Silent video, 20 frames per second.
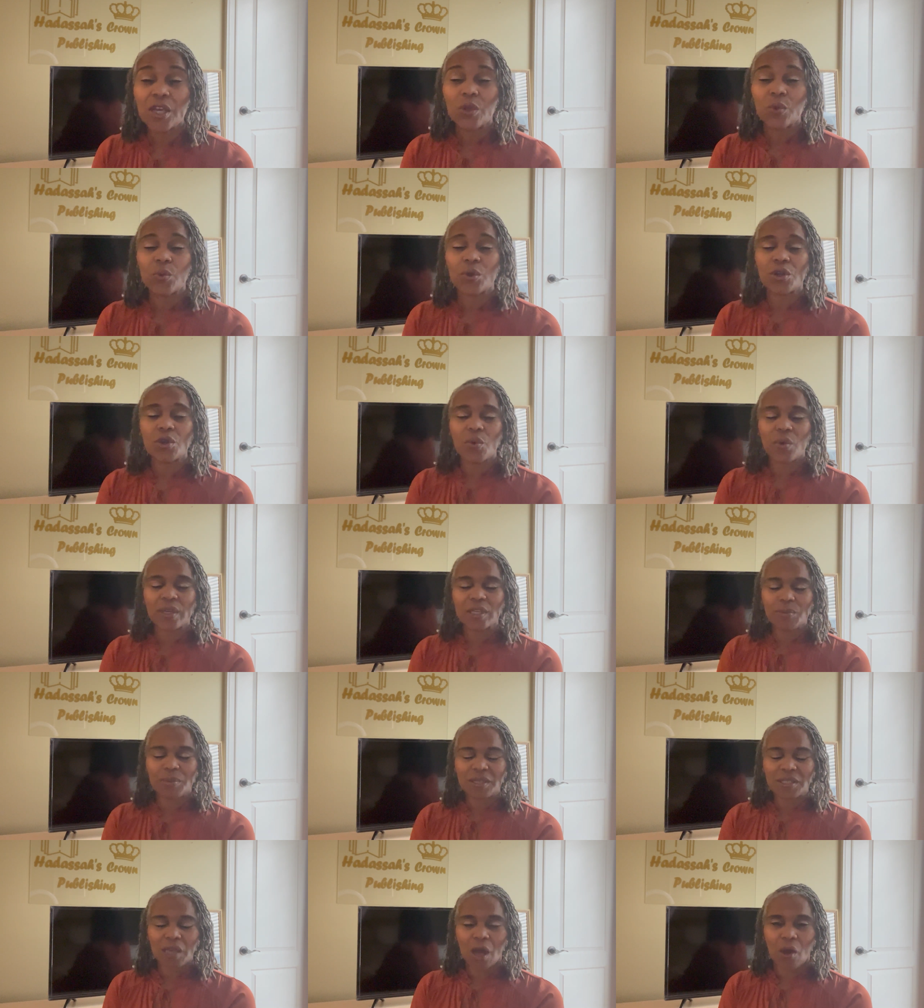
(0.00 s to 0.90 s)
We're going to
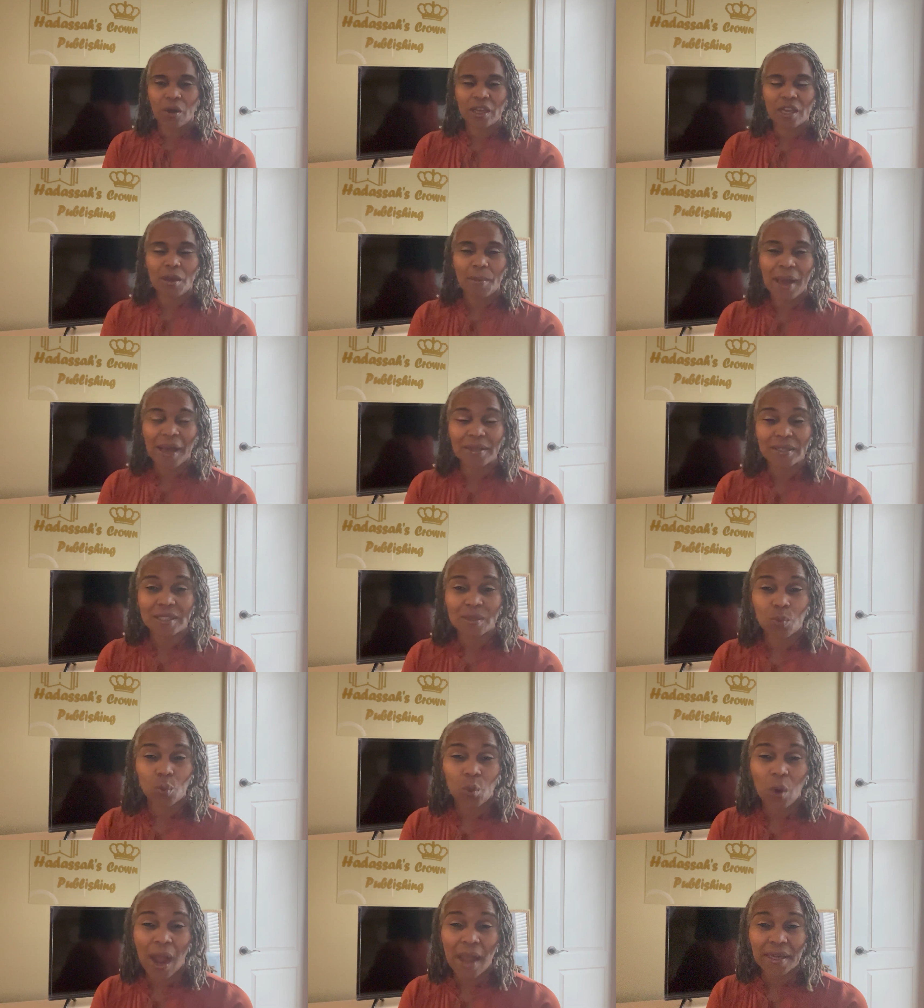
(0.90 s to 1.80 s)
be talking about some
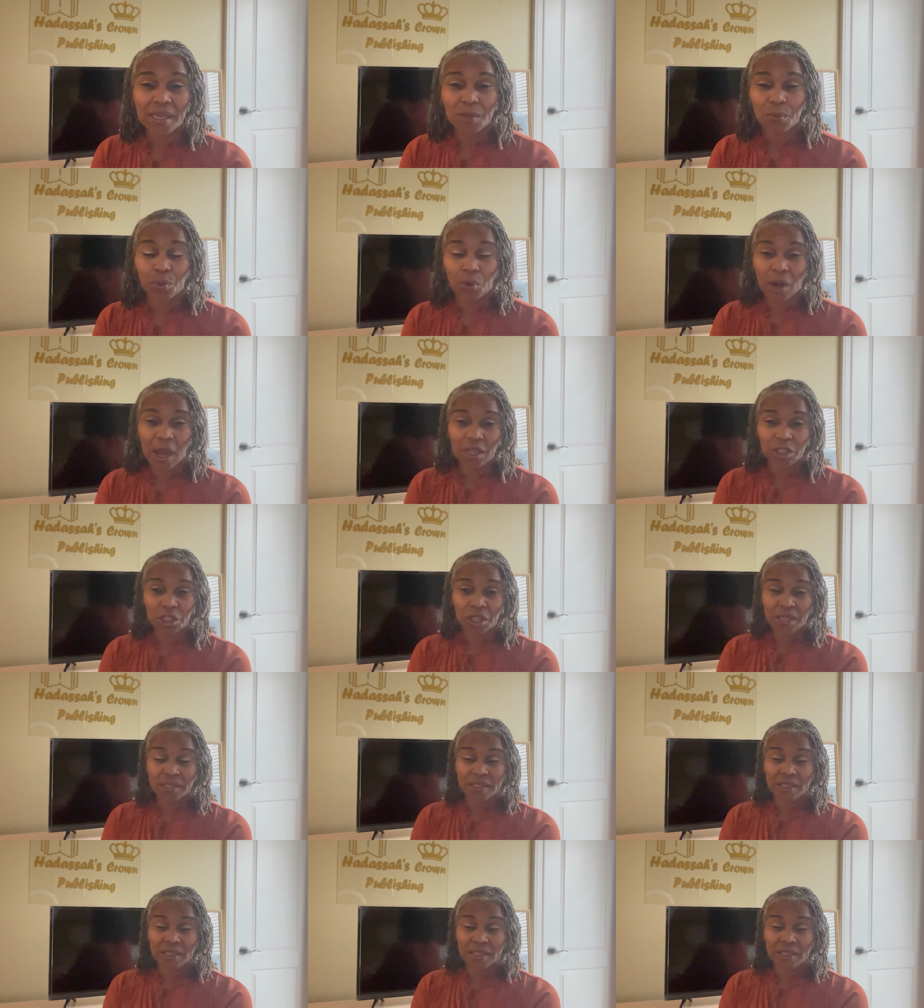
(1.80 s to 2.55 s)
writing projects